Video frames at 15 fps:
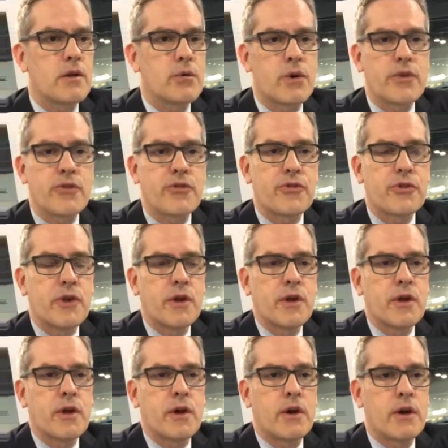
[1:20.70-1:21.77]
with
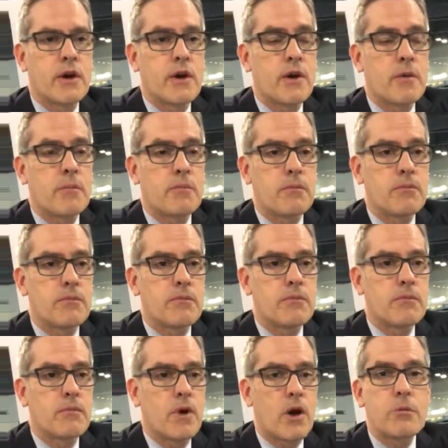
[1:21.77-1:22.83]

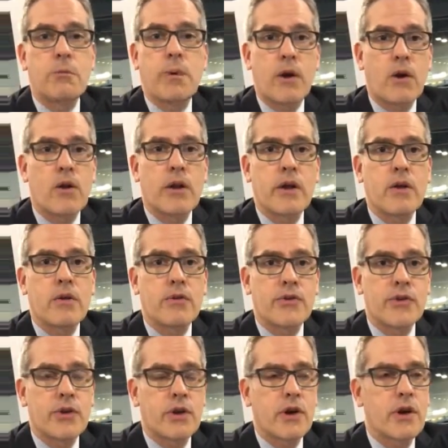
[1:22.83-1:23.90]

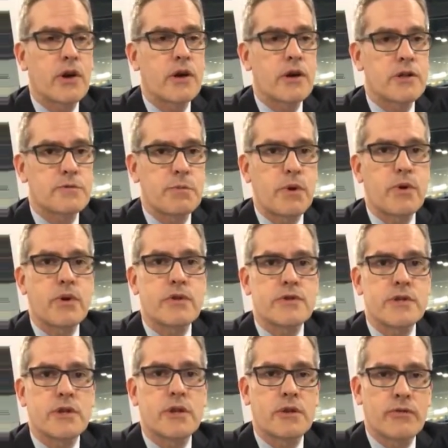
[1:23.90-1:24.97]
unparalleled
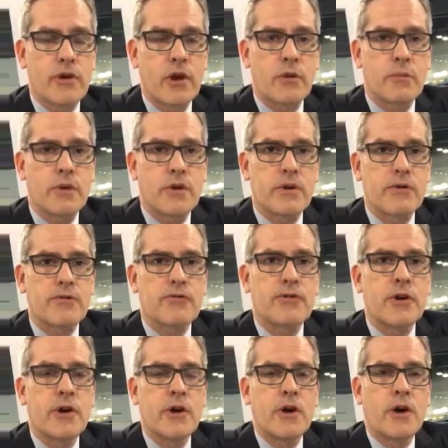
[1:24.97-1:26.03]
experience in the development of
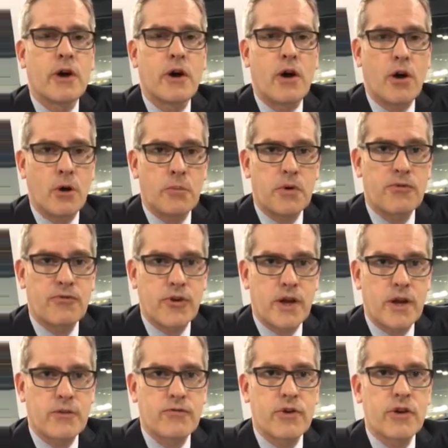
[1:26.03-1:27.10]
armored
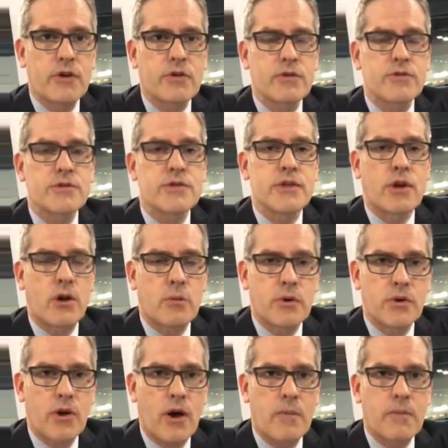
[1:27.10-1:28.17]
fighting vehicles and
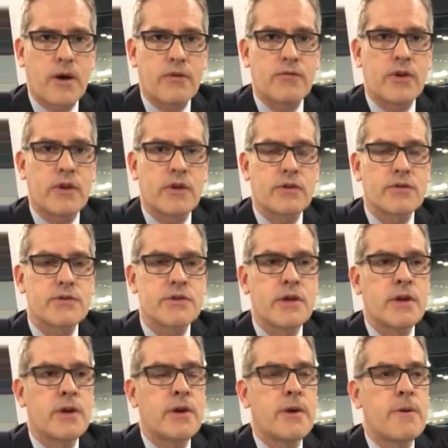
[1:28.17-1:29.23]
armored combat vehicles.
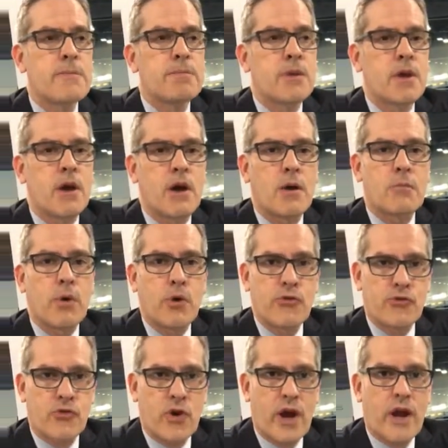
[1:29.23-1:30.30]

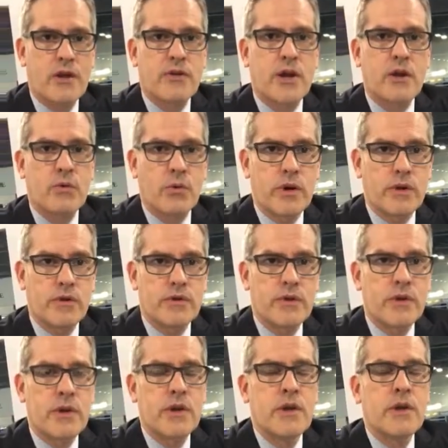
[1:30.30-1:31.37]
Both tracked and wheel.
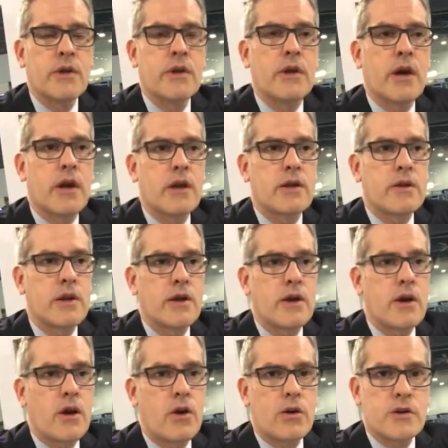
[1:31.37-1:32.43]
And
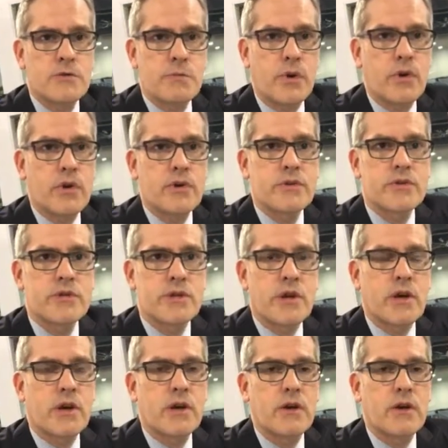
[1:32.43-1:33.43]
our experience